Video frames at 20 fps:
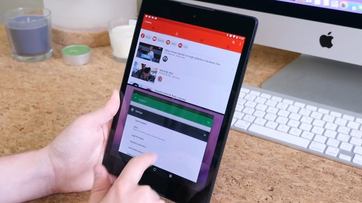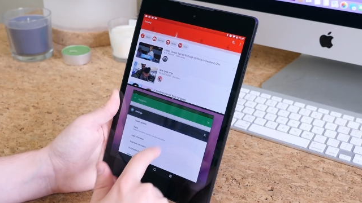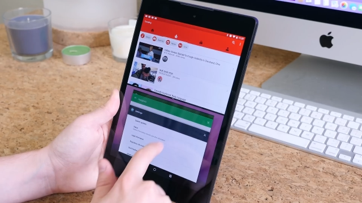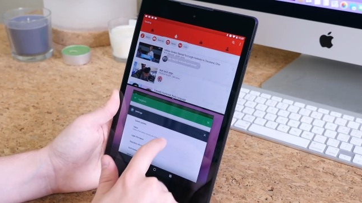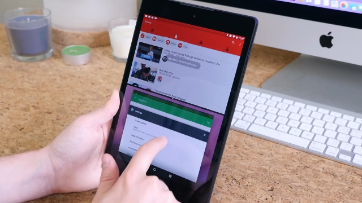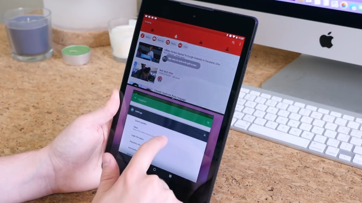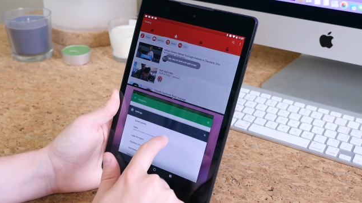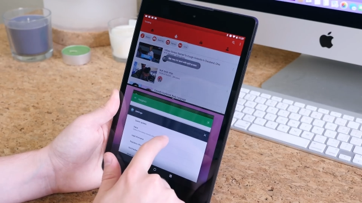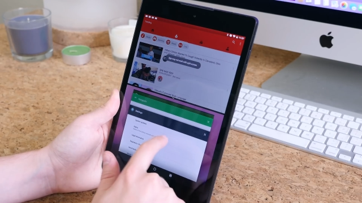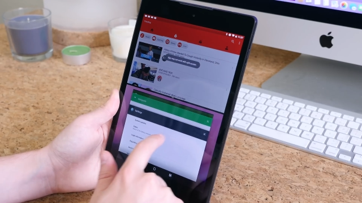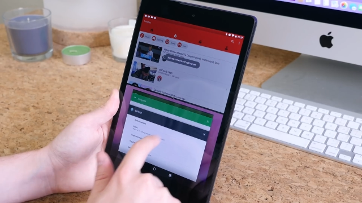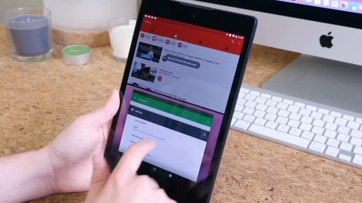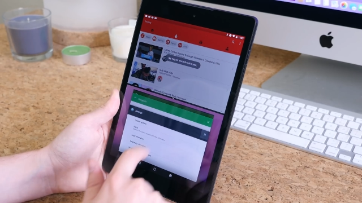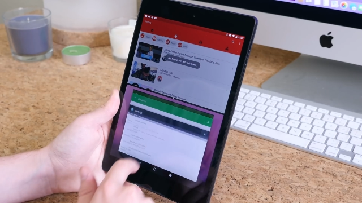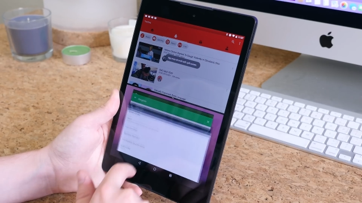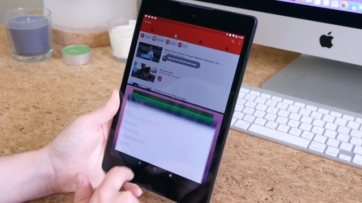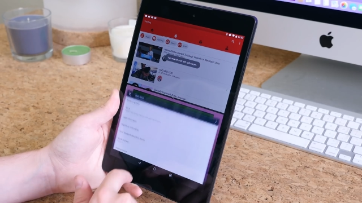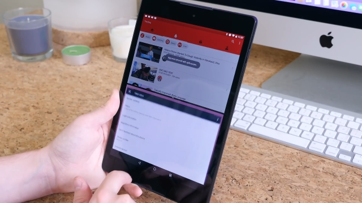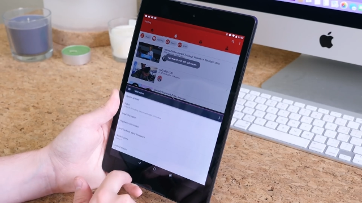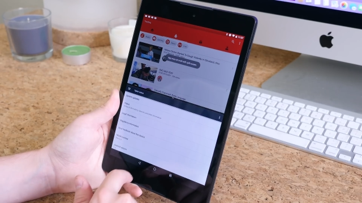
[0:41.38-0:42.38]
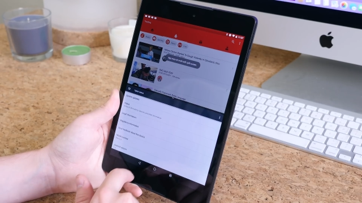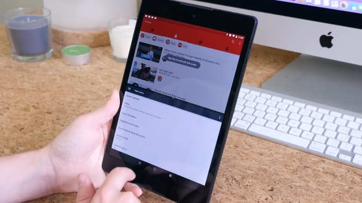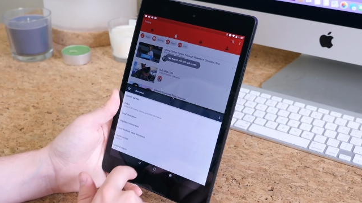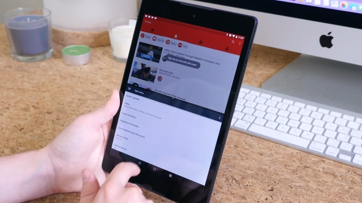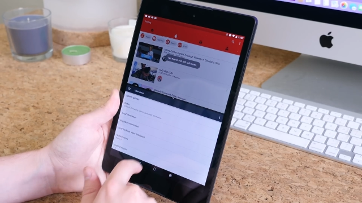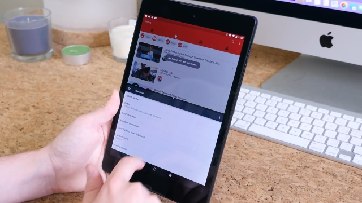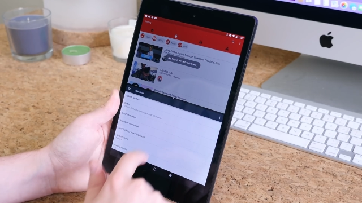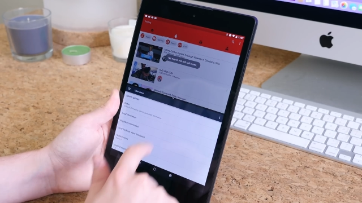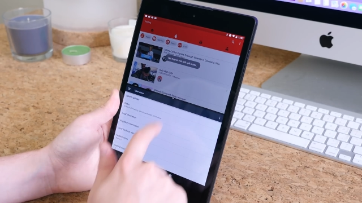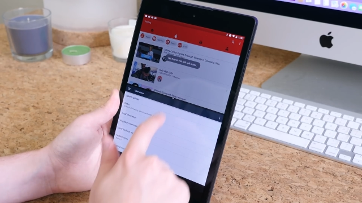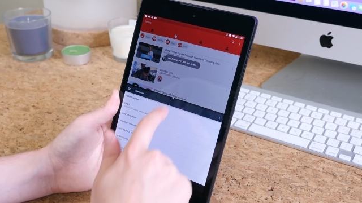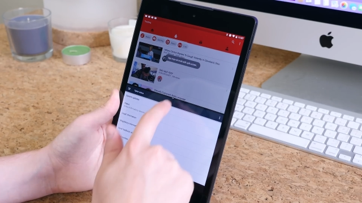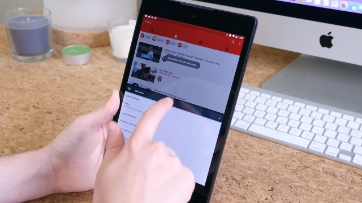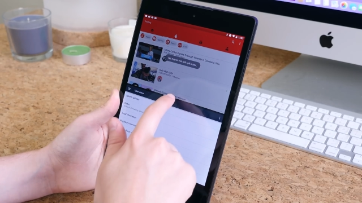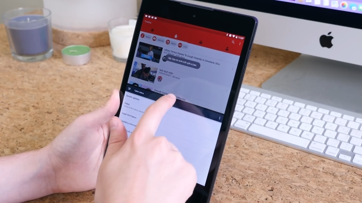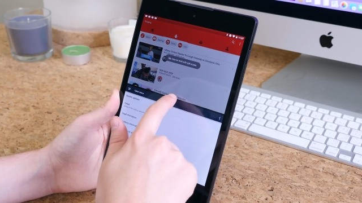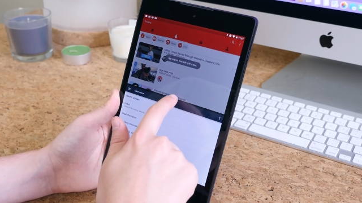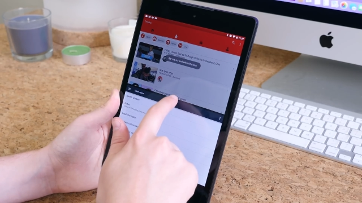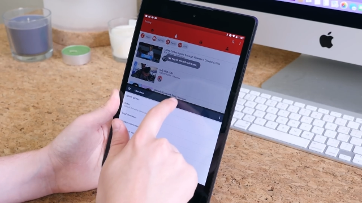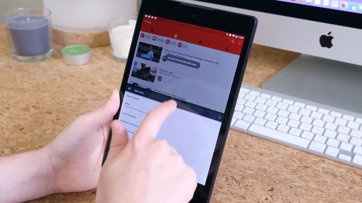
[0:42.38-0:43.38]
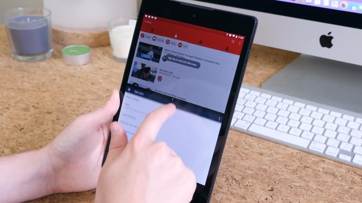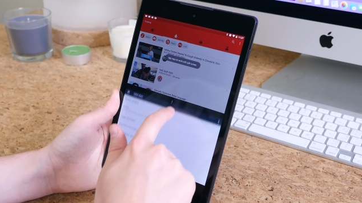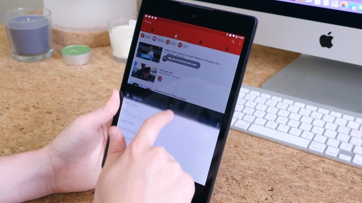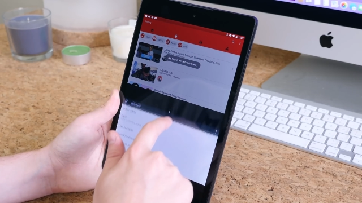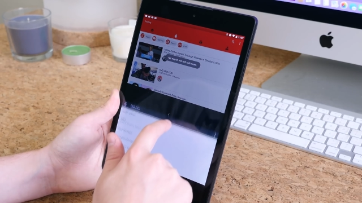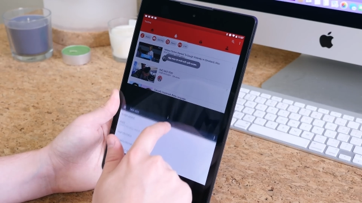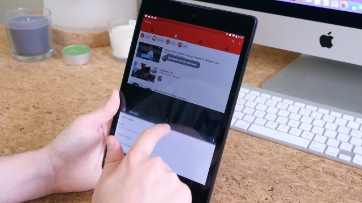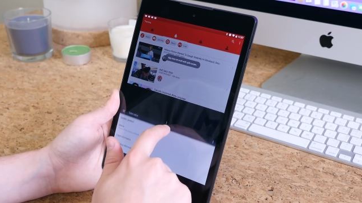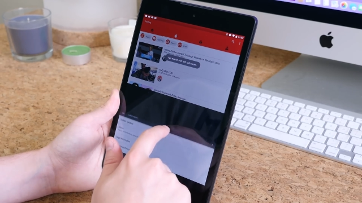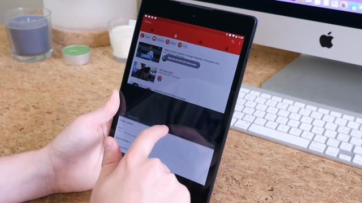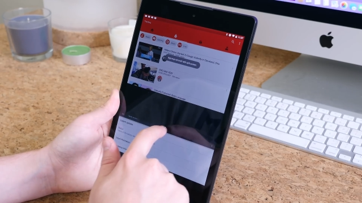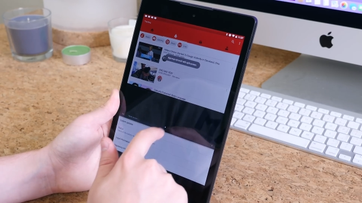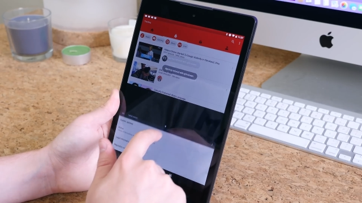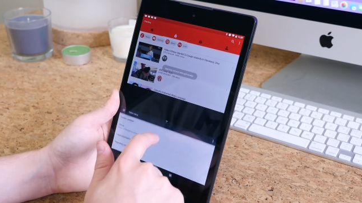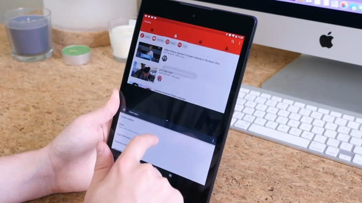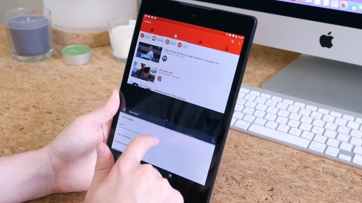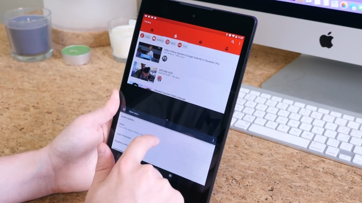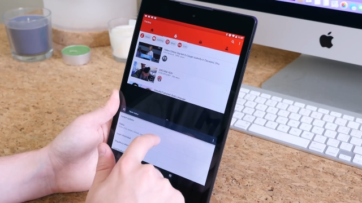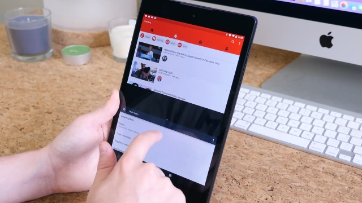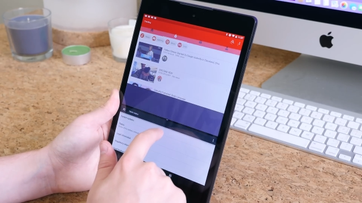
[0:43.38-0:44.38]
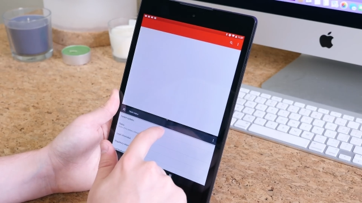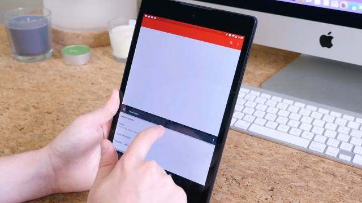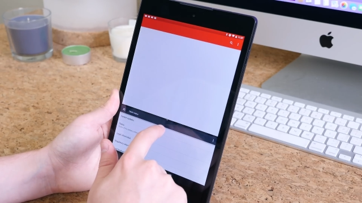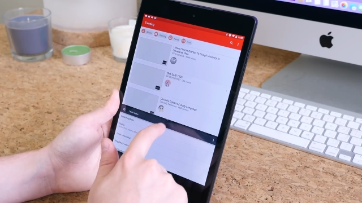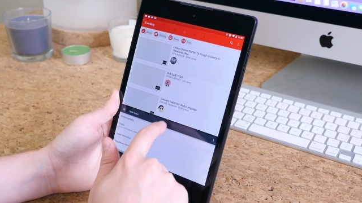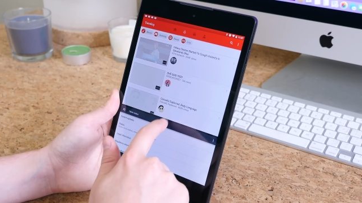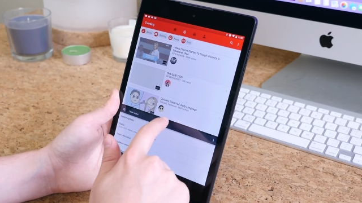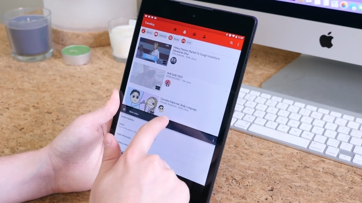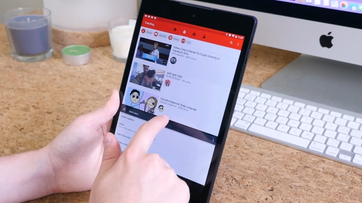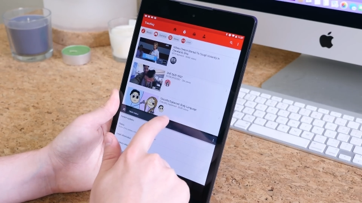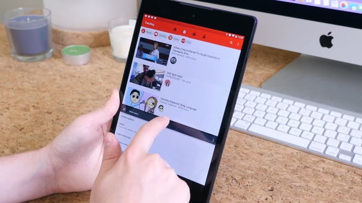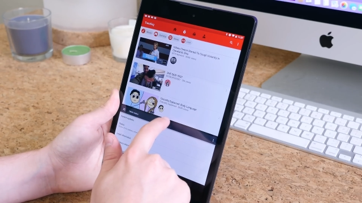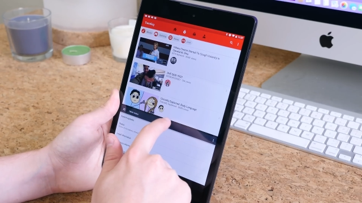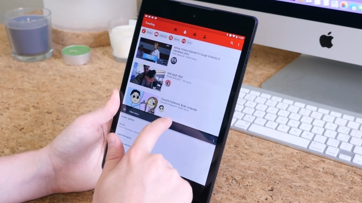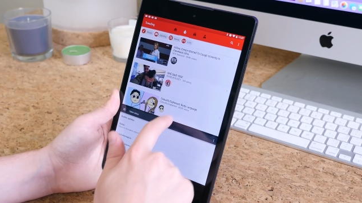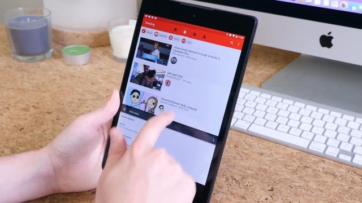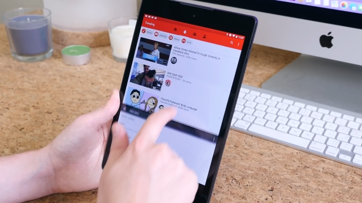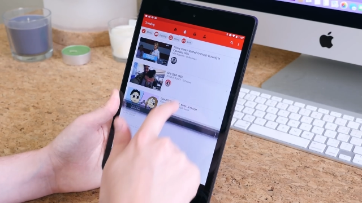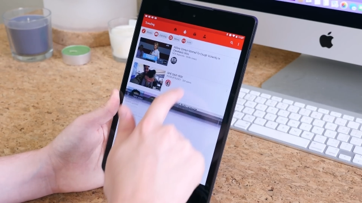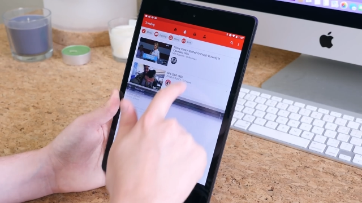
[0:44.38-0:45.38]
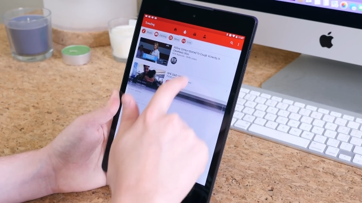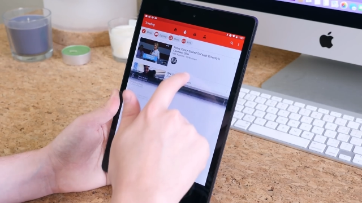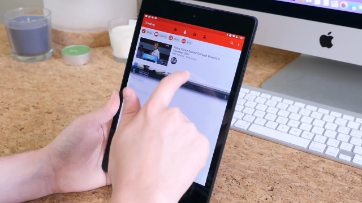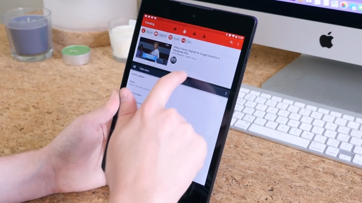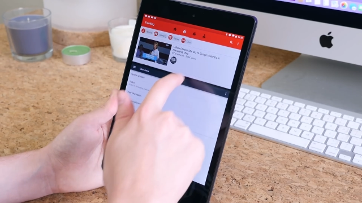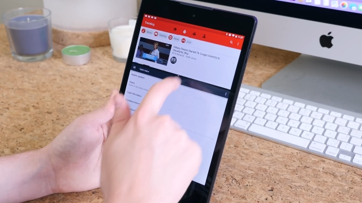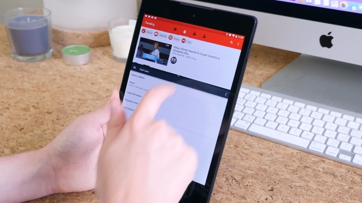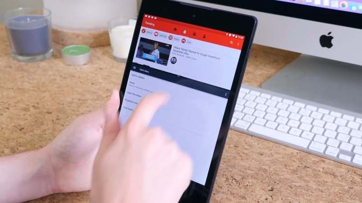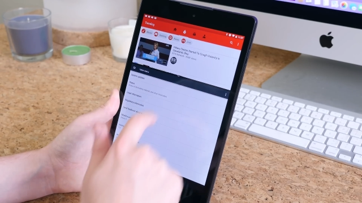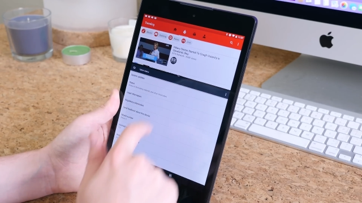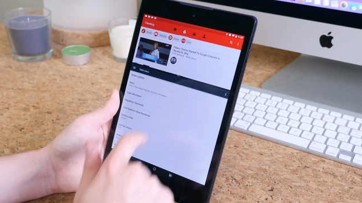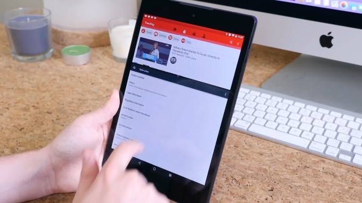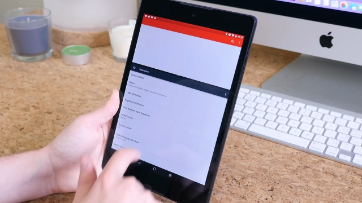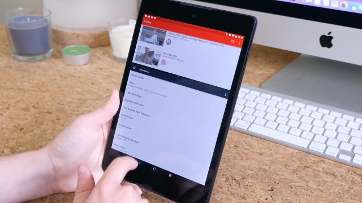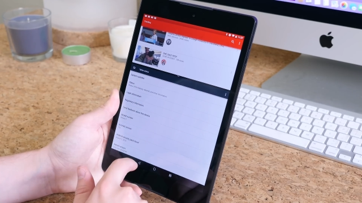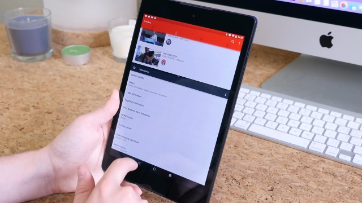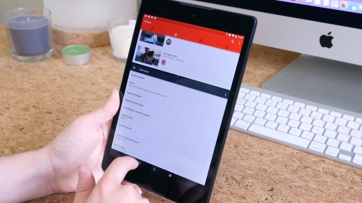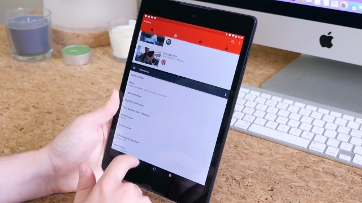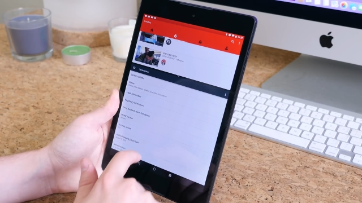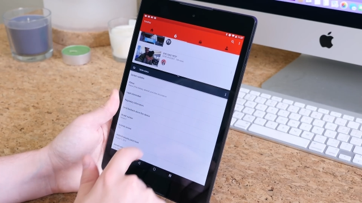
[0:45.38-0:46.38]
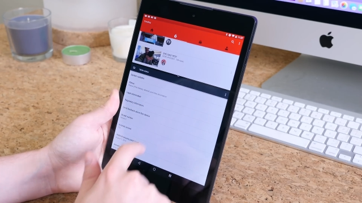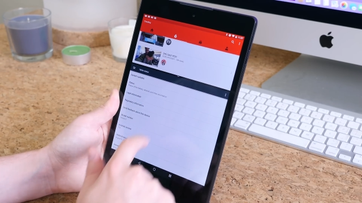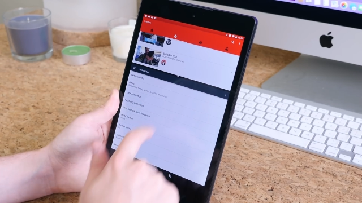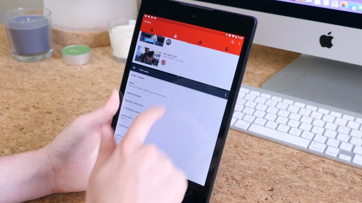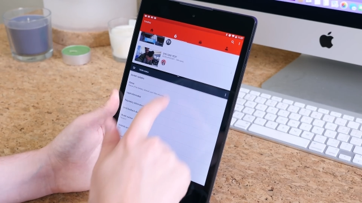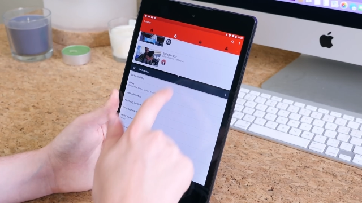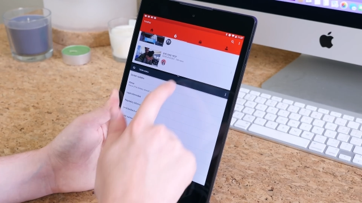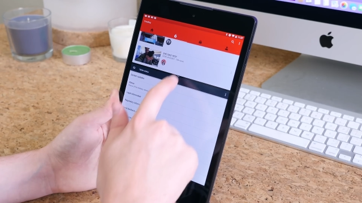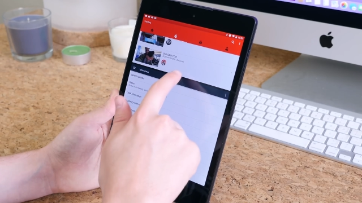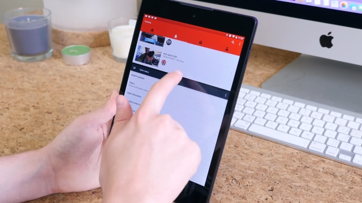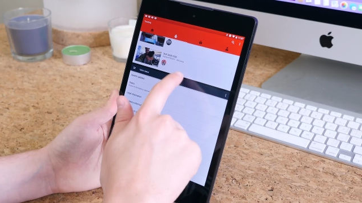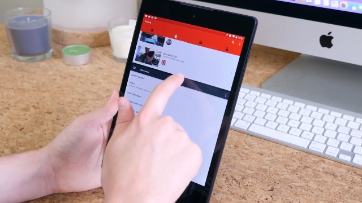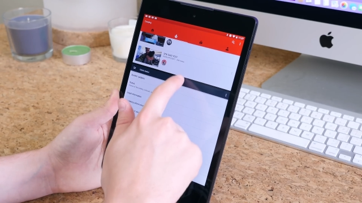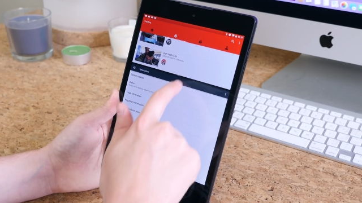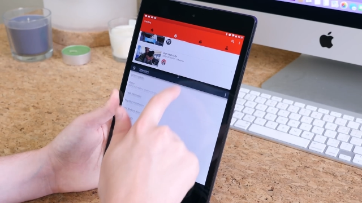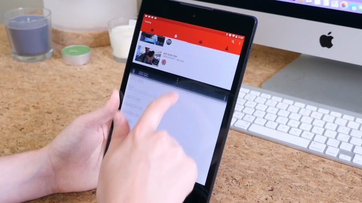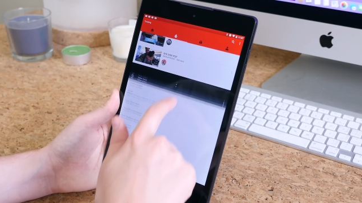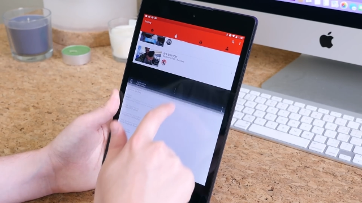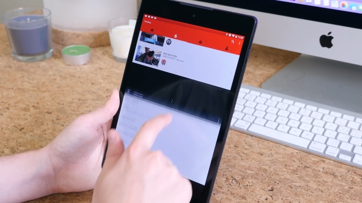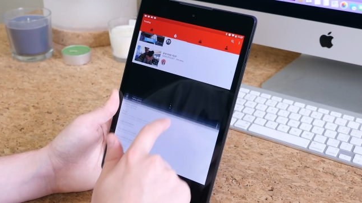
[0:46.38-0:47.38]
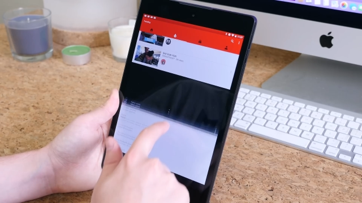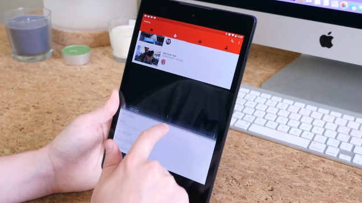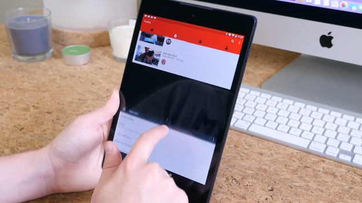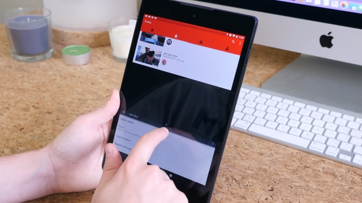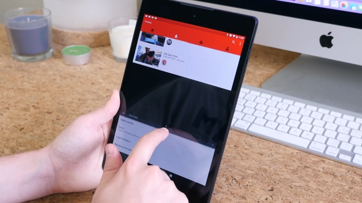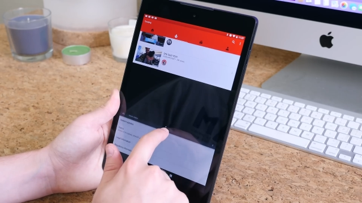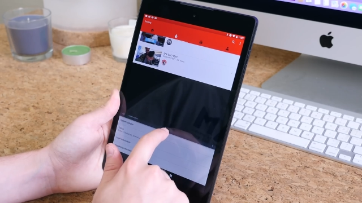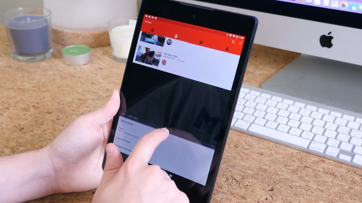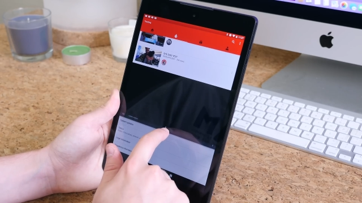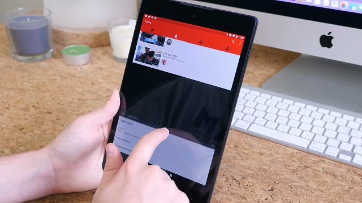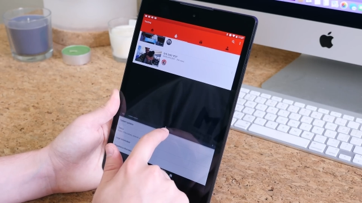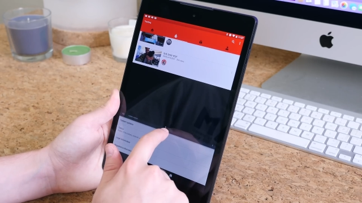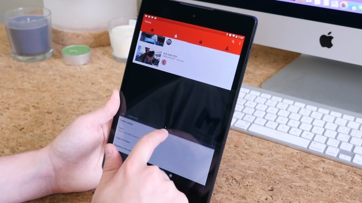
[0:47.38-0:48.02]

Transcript: No face is visible, so there are no lips to read.